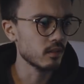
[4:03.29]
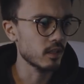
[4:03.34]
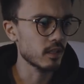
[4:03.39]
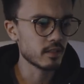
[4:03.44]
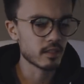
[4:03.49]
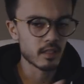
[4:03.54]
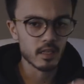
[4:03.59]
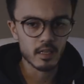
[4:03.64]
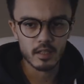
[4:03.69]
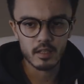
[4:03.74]

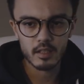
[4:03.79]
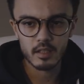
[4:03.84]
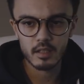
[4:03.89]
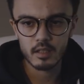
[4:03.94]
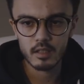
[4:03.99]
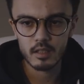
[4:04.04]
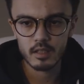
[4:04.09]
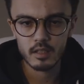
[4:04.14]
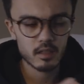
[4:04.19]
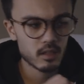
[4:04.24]
let's get it
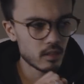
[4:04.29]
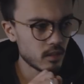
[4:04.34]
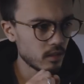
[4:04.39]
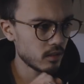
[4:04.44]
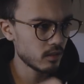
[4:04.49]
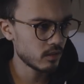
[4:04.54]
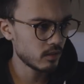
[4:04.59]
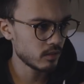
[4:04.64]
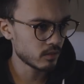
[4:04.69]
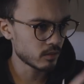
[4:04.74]

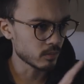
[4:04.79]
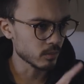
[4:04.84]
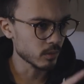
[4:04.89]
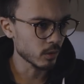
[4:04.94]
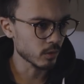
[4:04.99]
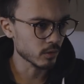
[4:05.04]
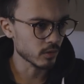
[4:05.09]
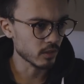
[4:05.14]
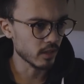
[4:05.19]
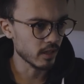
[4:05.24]

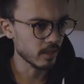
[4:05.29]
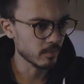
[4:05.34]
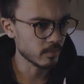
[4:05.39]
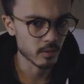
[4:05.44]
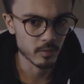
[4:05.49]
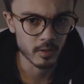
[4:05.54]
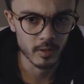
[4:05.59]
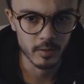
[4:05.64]
through onto the laptop